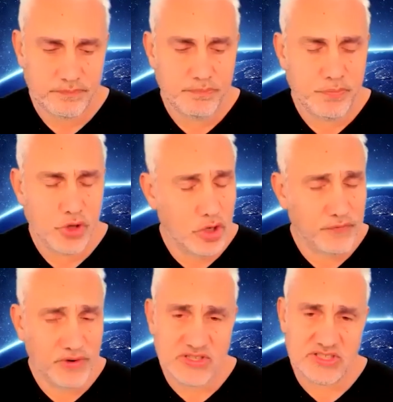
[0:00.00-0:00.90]

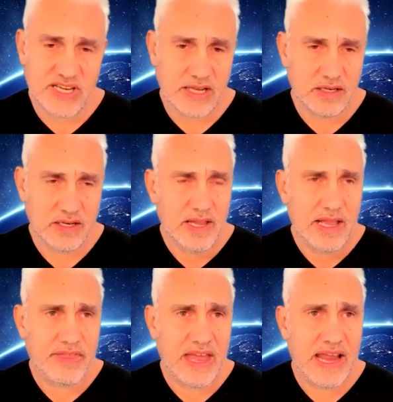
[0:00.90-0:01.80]
Beautifully said.
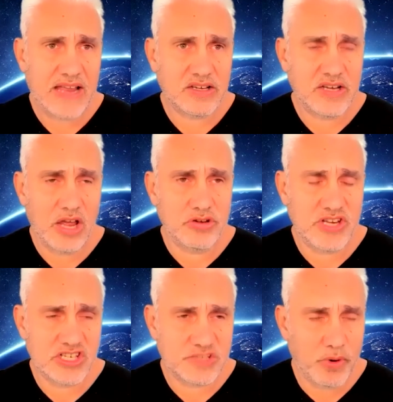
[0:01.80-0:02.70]
And that had no
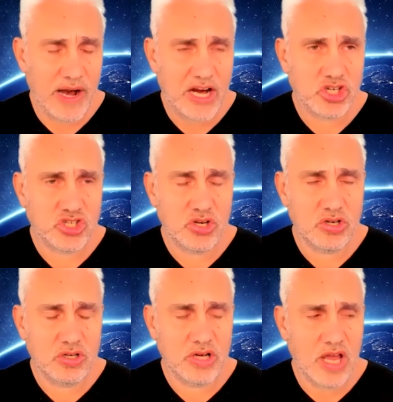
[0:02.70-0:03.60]

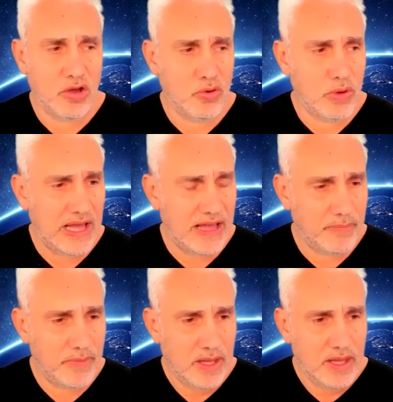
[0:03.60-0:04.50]
desperation,
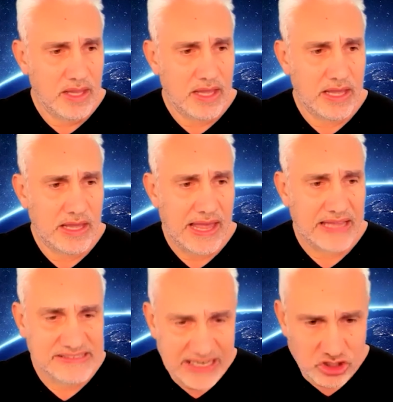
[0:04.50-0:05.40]
no
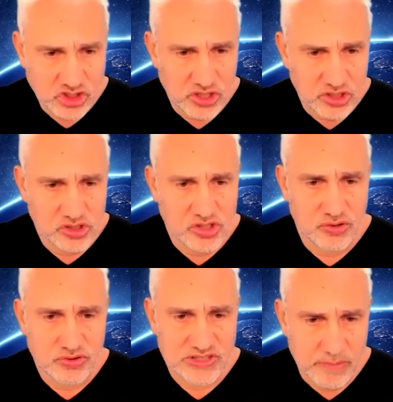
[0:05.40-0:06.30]
addiction to
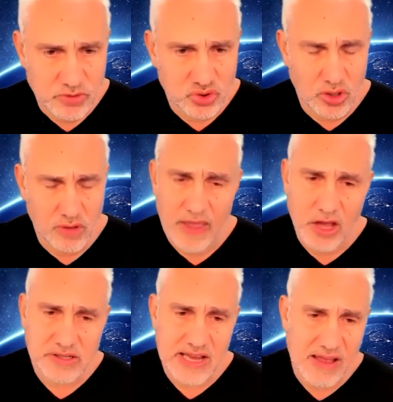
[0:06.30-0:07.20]
some sort of
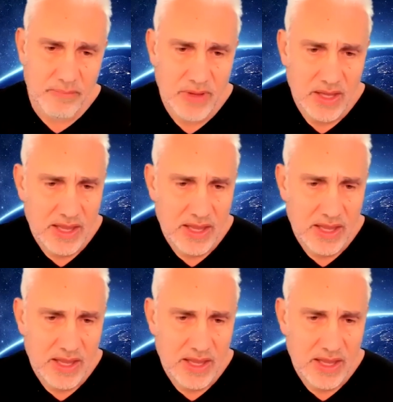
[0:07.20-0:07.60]
outcome.